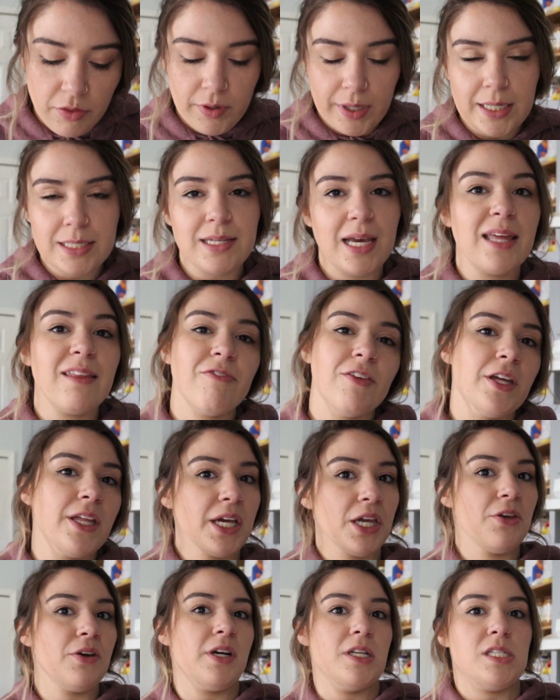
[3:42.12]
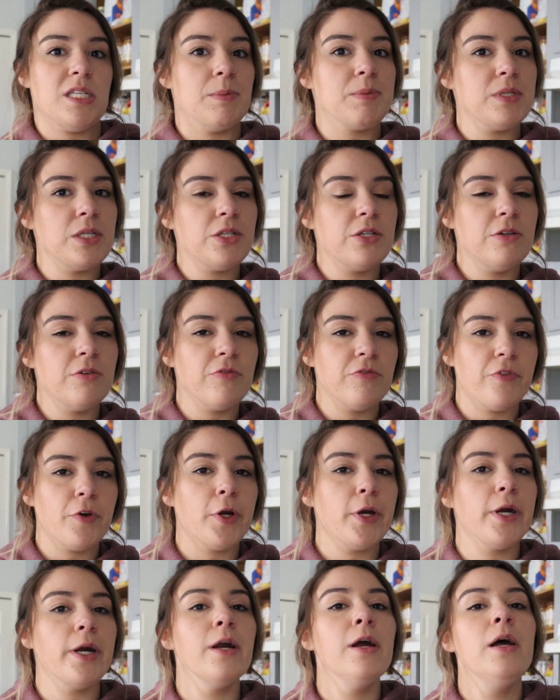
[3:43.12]
things I feel like you could substitute
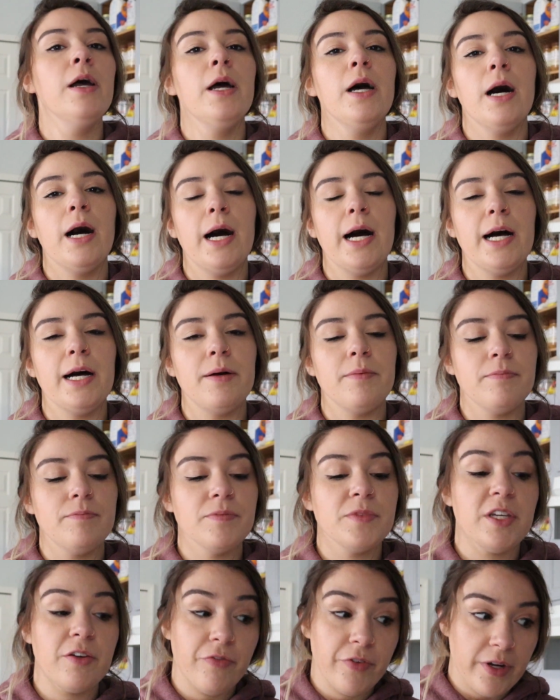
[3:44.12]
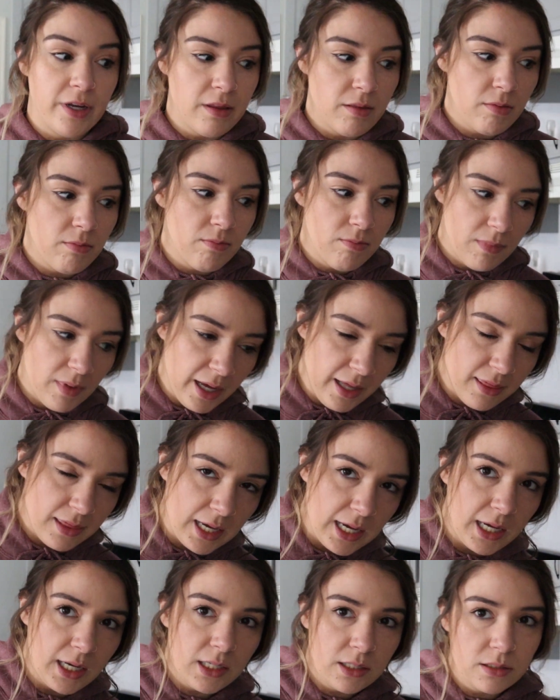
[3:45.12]
for different
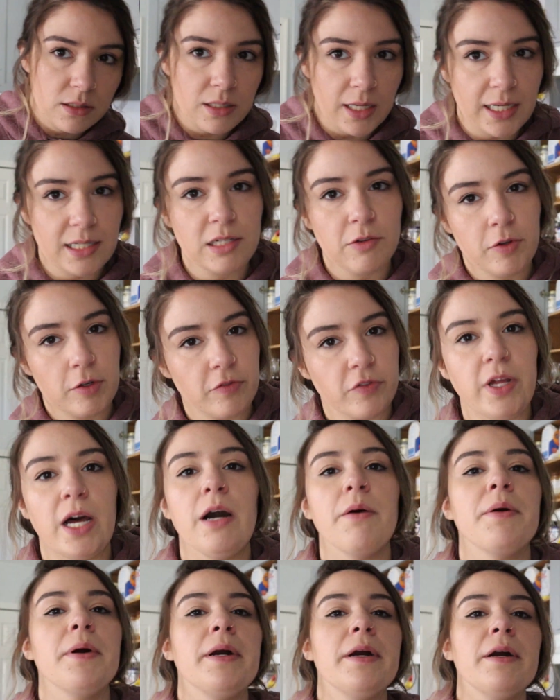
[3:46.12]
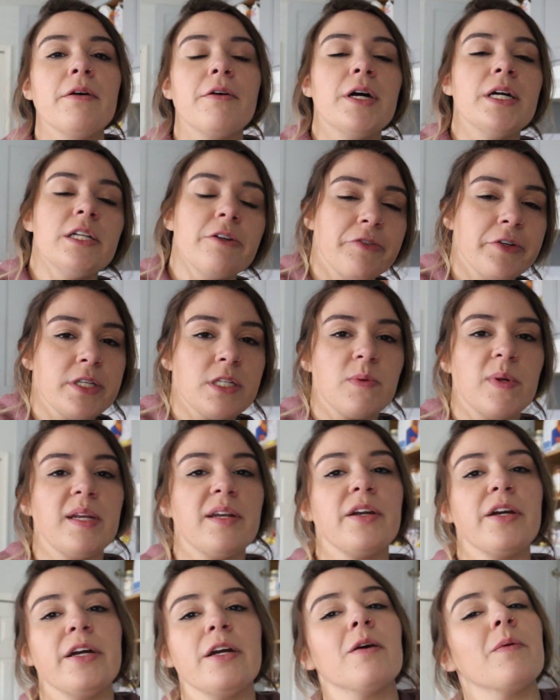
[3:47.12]
things like different flour or a different
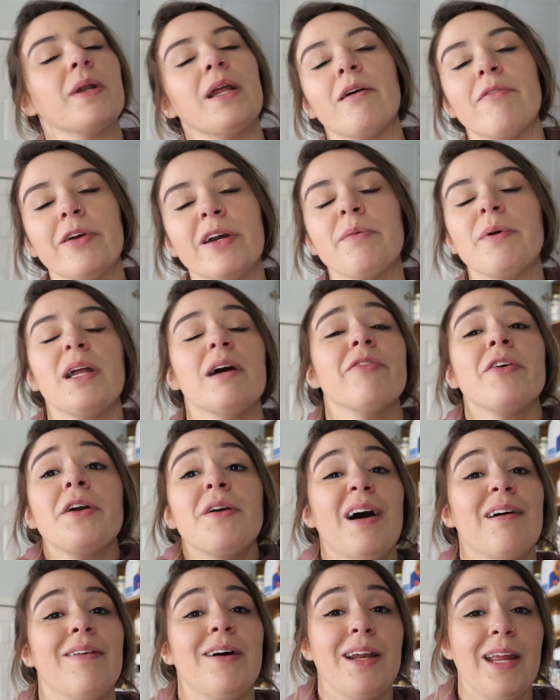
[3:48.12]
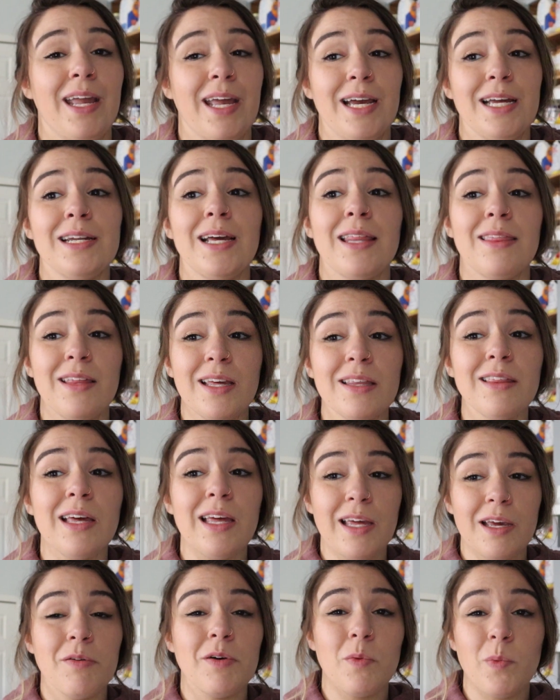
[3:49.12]
sweetener or whatever you have on hand. I think
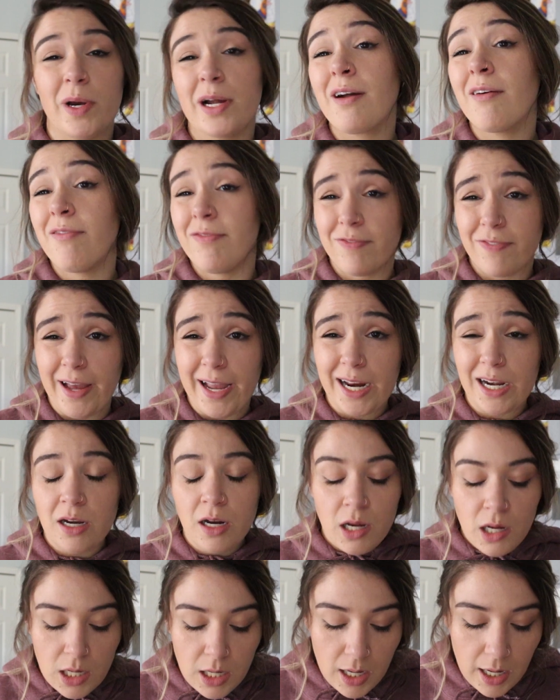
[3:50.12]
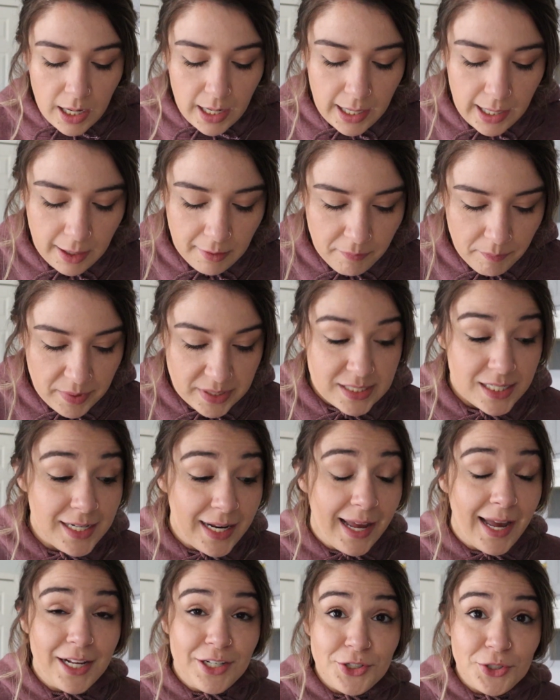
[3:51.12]
that it would work fine. But
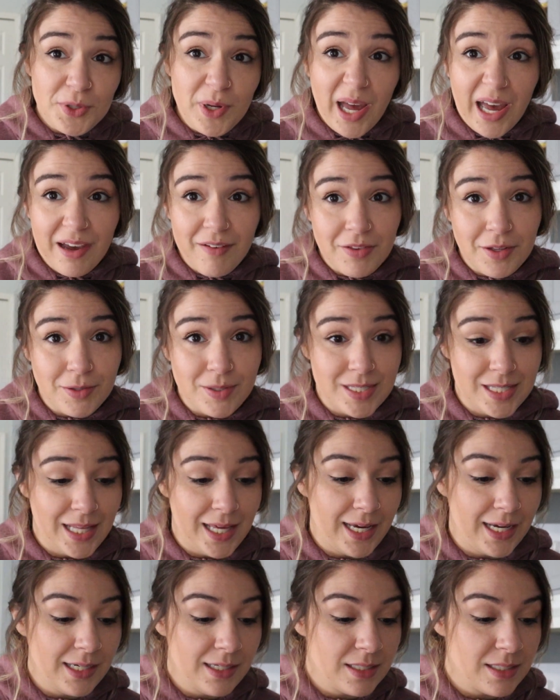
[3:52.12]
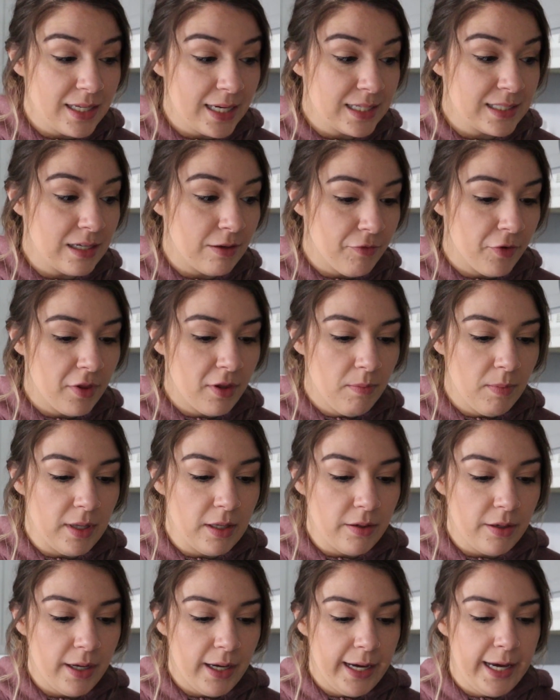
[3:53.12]
today I do have those things except for the
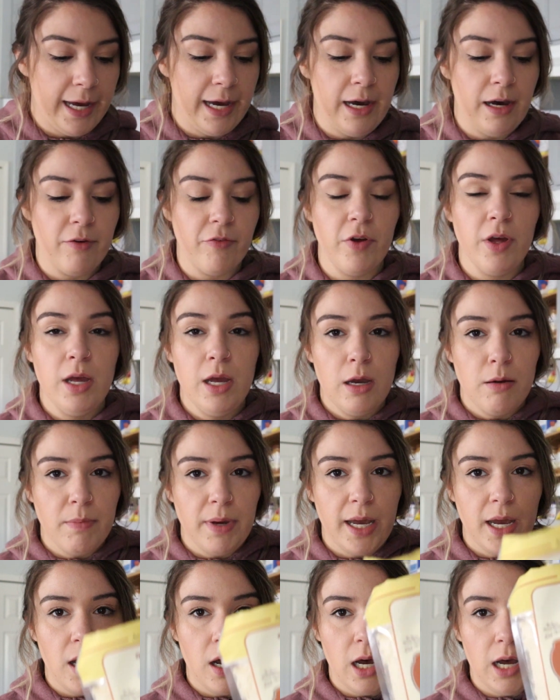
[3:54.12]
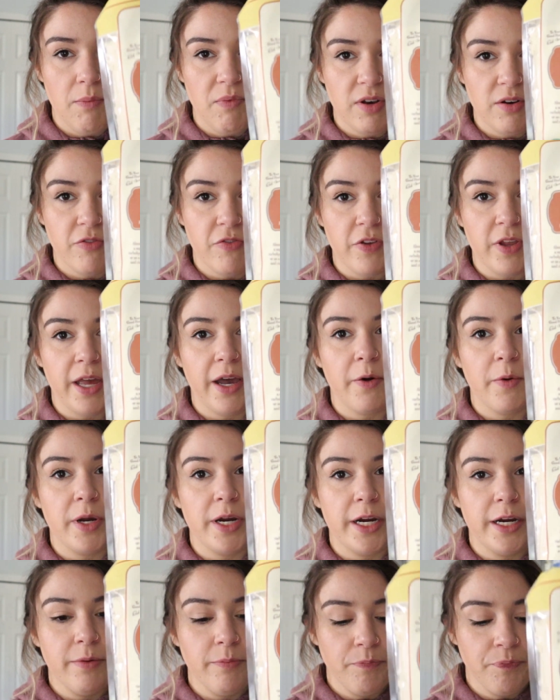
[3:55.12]
milk. I have my almond
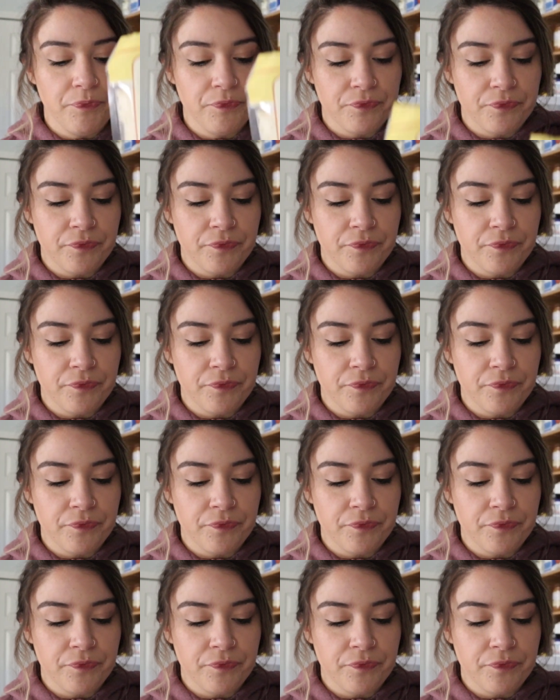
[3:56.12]
flour.